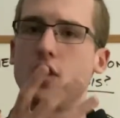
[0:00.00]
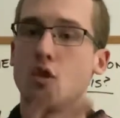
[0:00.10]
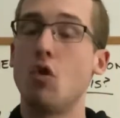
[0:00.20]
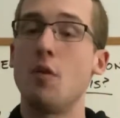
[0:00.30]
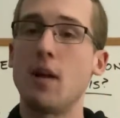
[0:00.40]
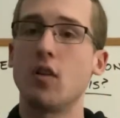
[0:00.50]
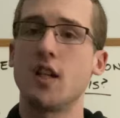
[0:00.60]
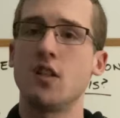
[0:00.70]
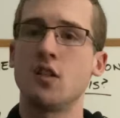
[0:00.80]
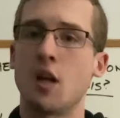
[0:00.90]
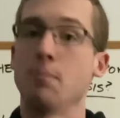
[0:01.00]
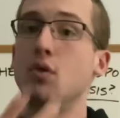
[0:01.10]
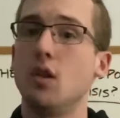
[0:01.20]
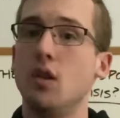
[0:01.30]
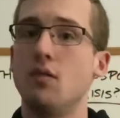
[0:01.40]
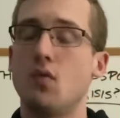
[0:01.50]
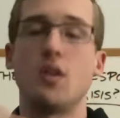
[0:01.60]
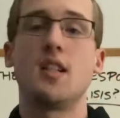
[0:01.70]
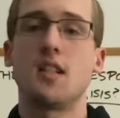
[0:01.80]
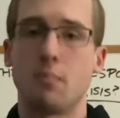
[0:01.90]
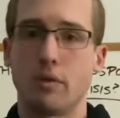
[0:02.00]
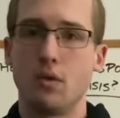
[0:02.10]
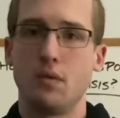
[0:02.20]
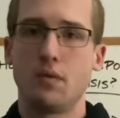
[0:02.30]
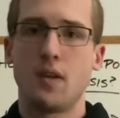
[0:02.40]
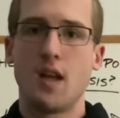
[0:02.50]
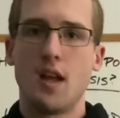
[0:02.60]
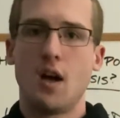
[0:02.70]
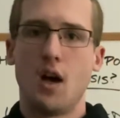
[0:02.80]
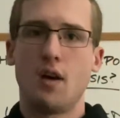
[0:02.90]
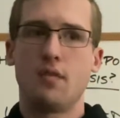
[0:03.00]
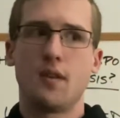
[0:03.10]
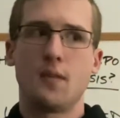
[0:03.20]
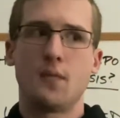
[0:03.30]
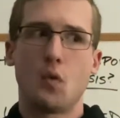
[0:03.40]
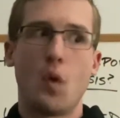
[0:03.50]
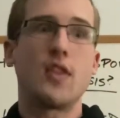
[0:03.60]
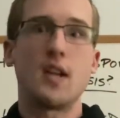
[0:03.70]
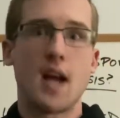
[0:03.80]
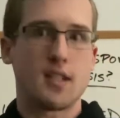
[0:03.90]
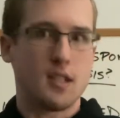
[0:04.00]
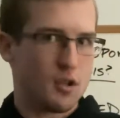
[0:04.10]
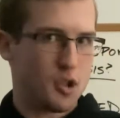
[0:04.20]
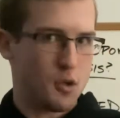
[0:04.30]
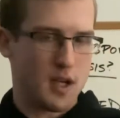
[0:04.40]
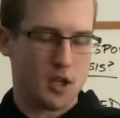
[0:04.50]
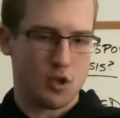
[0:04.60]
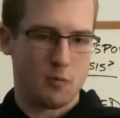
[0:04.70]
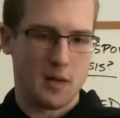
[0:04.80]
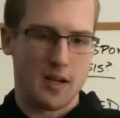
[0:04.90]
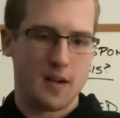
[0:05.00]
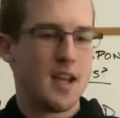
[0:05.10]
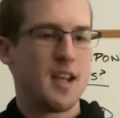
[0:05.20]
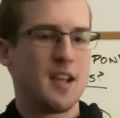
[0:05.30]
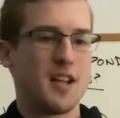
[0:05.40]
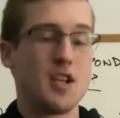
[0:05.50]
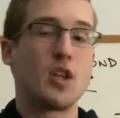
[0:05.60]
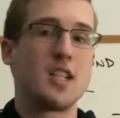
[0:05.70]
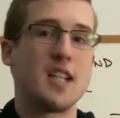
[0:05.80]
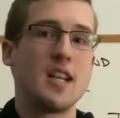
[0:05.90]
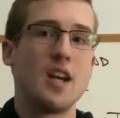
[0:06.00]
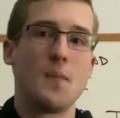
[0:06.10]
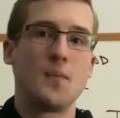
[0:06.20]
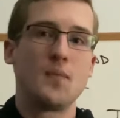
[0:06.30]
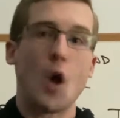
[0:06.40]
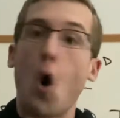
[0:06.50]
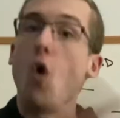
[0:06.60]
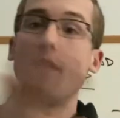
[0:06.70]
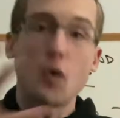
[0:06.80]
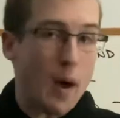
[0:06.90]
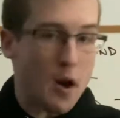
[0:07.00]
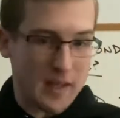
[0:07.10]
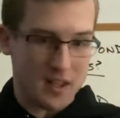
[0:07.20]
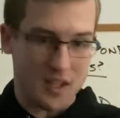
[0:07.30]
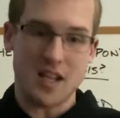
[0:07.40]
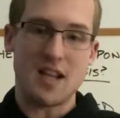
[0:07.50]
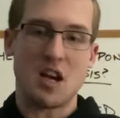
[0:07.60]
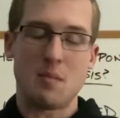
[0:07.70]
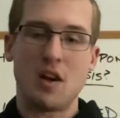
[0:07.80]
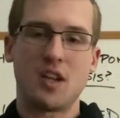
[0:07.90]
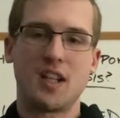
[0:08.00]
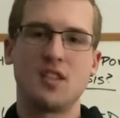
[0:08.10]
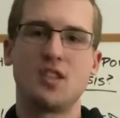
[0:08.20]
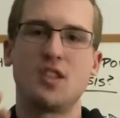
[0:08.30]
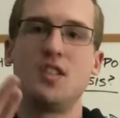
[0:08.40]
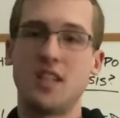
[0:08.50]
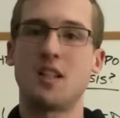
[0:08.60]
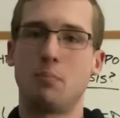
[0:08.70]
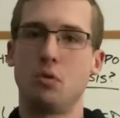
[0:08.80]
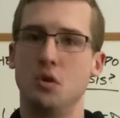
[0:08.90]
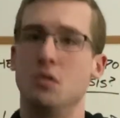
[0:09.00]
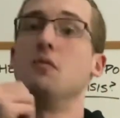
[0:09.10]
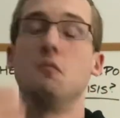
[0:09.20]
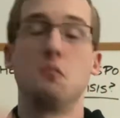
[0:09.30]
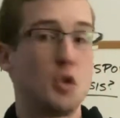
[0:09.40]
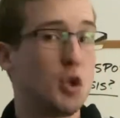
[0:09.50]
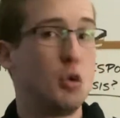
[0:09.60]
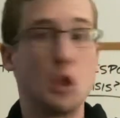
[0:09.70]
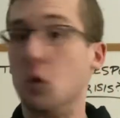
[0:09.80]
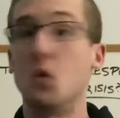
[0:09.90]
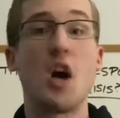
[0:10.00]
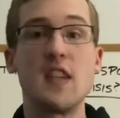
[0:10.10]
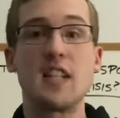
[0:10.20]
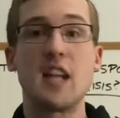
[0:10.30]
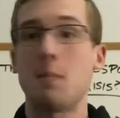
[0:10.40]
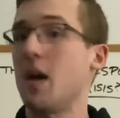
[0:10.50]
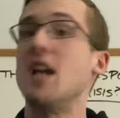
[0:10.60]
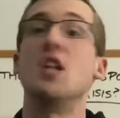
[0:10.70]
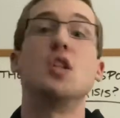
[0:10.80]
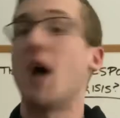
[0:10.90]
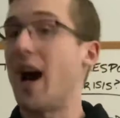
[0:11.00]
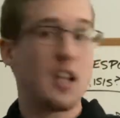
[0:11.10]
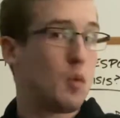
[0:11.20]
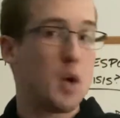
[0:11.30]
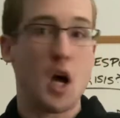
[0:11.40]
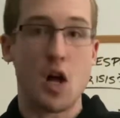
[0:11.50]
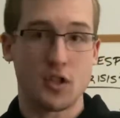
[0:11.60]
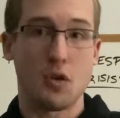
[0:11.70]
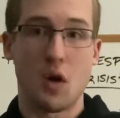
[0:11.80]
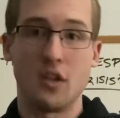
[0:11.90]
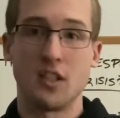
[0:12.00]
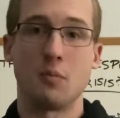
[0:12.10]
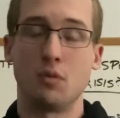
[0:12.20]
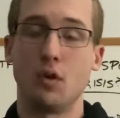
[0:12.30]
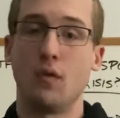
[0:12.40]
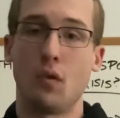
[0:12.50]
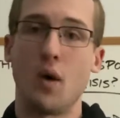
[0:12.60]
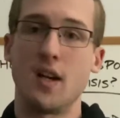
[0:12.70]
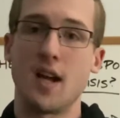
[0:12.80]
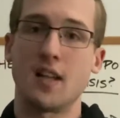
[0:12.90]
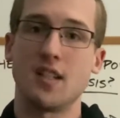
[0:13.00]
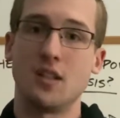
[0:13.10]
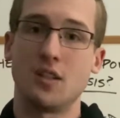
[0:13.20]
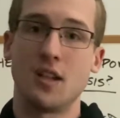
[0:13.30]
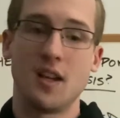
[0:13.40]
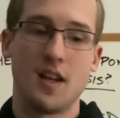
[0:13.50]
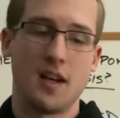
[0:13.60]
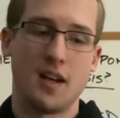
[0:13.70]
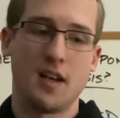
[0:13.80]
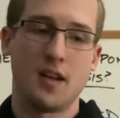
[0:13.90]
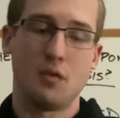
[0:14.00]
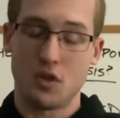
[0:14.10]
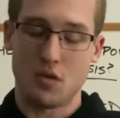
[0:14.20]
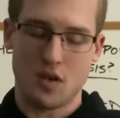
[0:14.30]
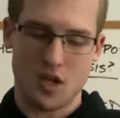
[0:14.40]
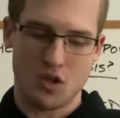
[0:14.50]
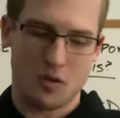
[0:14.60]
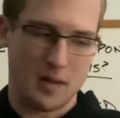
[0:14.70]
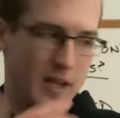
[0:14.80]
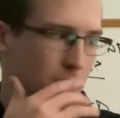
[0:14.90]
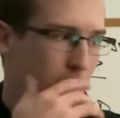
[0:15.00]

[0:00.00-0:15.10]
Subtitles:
do Americans approve or disapprove of what the Nazis are doing in Germany? And you can see overwhelmingly Americans disapprove. Cool, we're on the same page. I think we also all disapprove of what Nazis were doing in Germany.